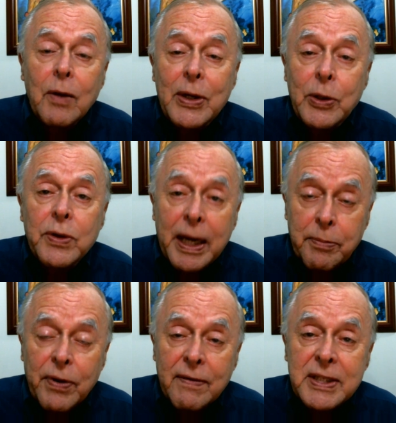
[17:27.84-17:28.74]
We do
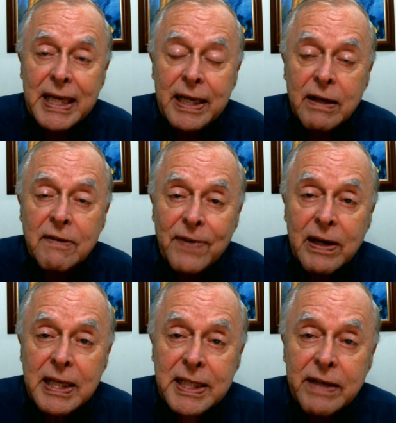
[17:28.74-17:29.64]
take privacy here
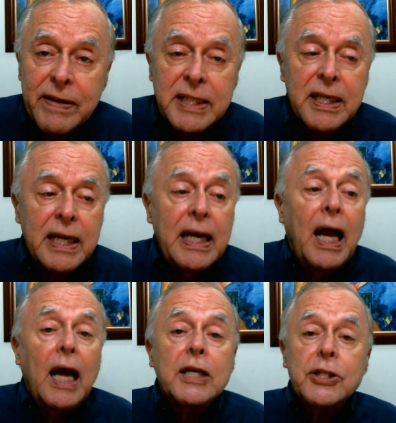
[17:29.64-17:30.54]
fairly seriously.
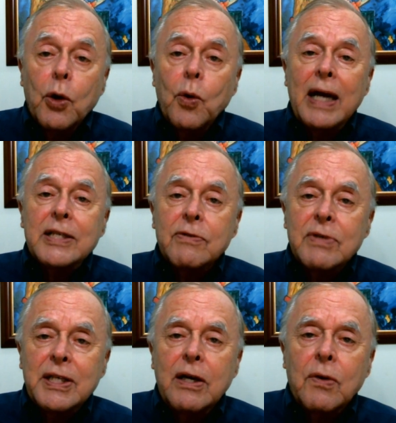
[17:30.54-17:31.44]
So as a
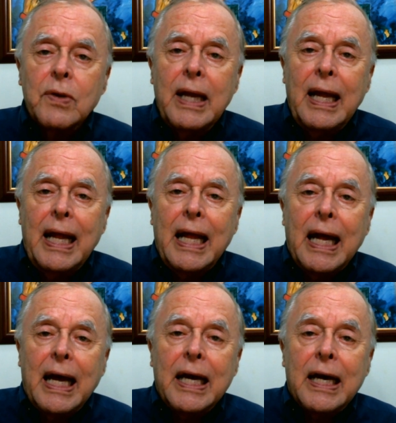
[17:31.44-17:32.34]
result,
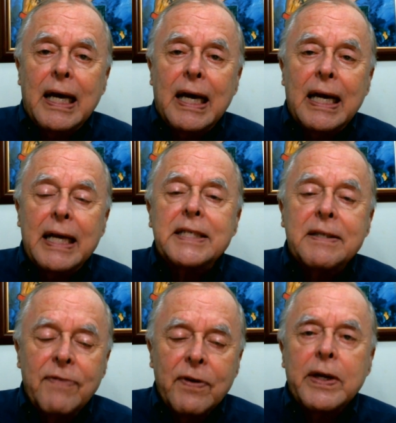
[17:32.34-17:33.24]

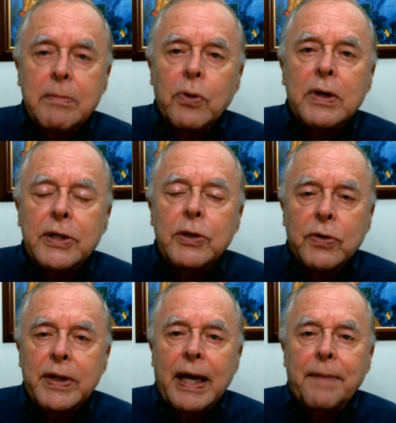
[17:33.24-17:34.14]
it's very important you
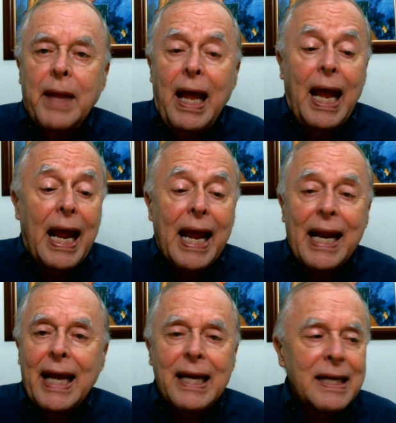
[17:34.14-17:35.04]
do that.
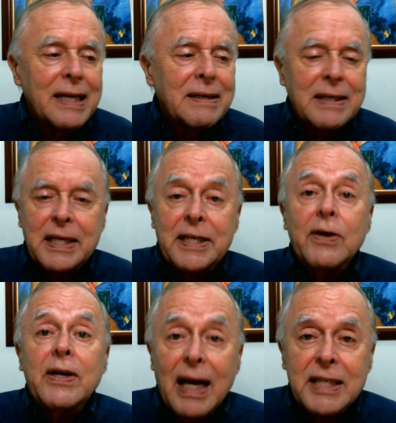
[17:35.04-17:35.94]
And I could
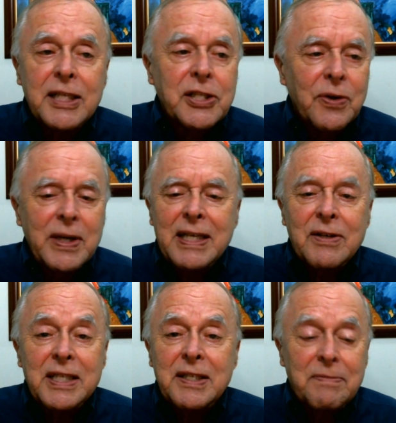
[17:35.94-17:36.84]
tell you lots of stories.
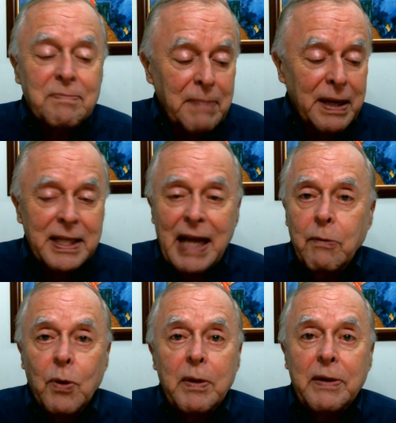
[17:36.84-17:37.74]

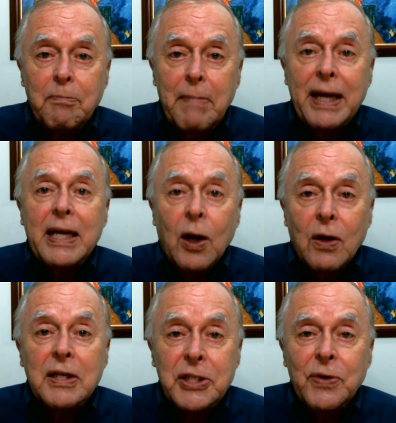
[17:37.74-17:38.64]
I won't make it a
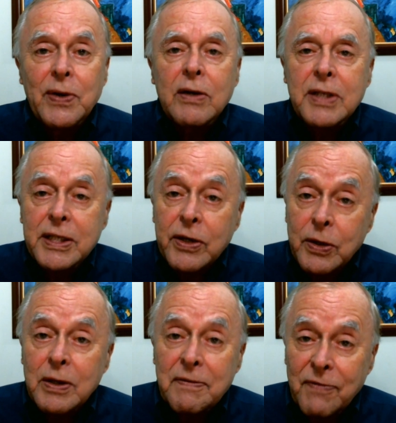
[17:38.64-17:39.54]
long story. I'll just tell
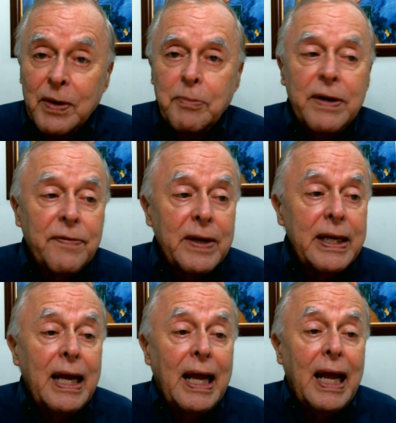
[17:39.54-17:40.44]
you very briefly.